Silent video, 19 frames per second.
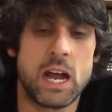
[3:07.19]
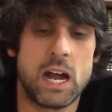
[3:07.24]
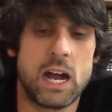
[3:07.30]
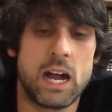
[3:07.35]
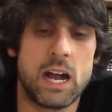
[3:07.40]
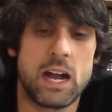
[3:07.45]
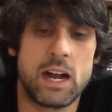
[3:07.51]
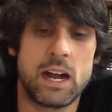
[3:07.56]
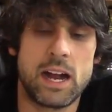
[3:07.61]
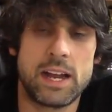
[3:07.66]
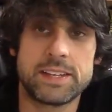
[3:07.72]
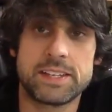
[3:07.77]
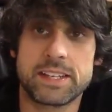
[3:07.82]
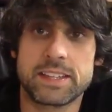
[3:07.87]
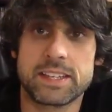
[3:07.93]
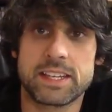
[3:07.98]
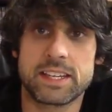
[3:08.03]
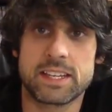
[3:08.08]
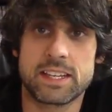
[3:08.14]
Uh, I
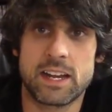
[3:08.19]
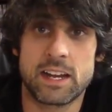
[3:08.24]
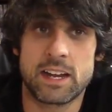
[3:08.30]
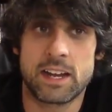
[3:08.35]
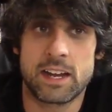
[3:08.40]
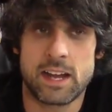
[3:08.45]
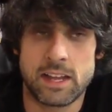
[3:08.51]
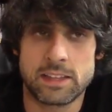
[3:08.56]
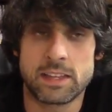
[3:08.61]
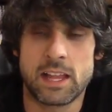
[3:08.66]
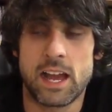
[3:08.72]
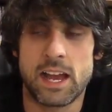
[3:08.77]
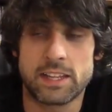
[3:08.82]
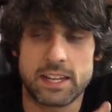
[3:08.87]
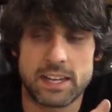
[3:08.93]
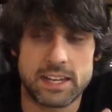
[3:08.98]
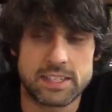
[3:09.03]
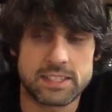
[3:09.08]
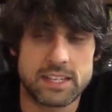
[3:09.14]
did the uh,
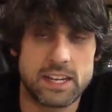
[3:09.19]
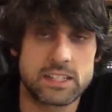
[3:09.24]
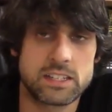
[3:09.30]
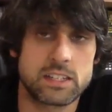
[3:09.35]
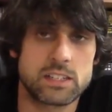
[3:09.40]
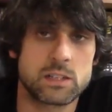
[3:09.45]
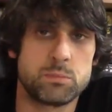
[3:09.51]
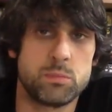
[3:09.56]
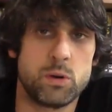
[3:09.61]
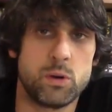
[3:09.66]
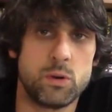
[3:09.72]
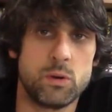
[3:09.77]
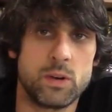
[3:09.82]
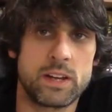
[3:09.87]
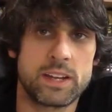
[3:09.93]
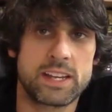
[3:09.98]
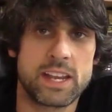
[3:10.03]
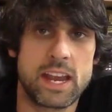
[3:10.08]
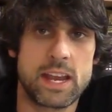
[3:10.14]
online, like I said, I took the
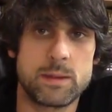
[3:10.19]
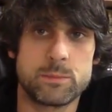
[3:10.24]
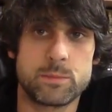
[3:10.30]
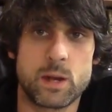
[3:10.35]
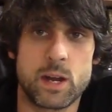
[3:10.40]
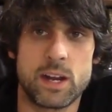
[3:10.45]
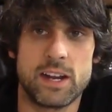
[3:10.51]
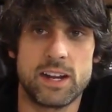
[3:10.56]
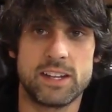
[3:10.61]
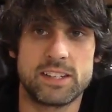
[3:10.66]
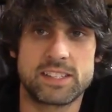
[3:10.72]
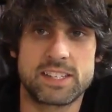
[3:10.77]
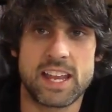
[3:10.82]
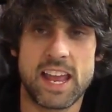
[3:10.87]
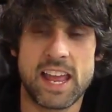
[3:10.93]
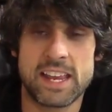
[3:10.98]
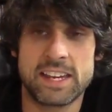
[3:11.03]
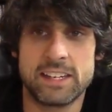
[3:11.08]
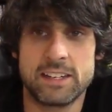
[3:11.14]
poll. It came uh,
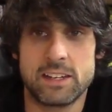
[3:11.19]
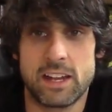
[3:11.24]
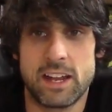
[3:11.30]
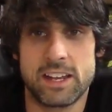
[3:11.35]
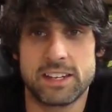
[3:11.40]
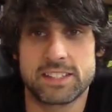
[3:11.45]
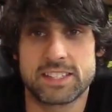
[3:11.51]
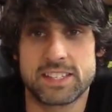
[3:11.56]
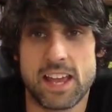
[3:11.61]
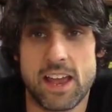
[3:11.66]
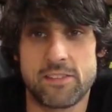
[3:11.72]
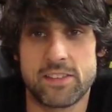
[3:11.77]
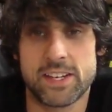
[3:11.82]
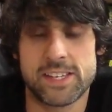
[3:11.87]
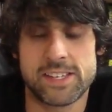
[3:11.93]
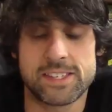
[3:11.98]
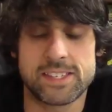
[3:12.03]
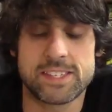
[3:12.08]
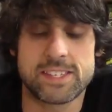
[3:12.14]
ten and
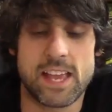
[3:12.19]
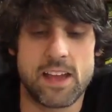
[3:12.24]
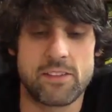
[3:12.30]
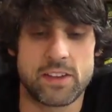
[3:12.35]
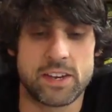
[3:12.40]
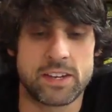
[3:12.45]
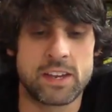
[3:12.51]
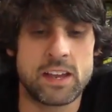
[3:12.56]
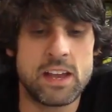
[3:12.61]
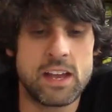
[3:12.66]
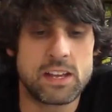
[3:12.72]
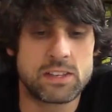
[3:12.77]
seven and seven.